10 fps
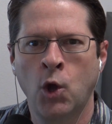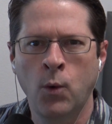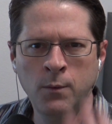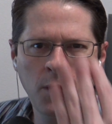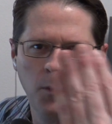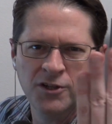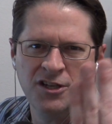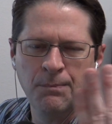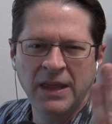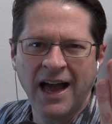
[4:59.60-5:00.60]
When we
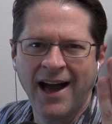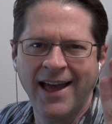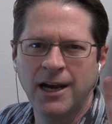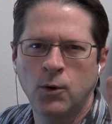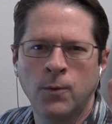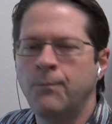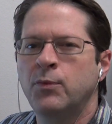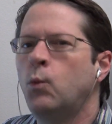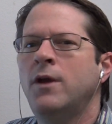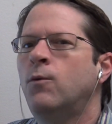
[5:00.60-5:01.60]
worship the idol,
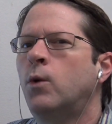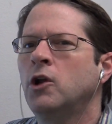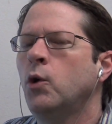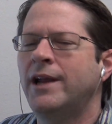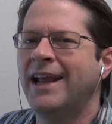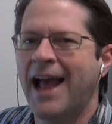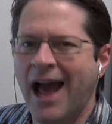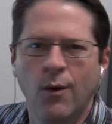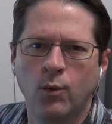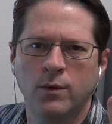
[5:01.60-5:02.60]
we, we're looking
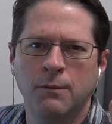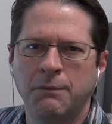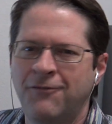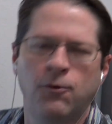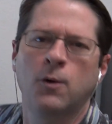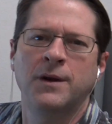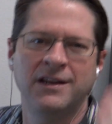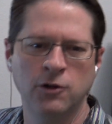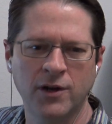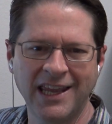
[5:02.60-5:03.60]
out before
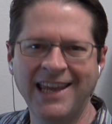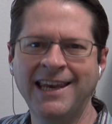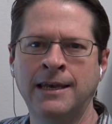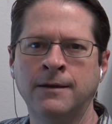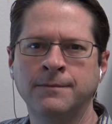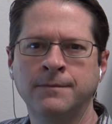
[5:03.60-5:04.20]
we look in,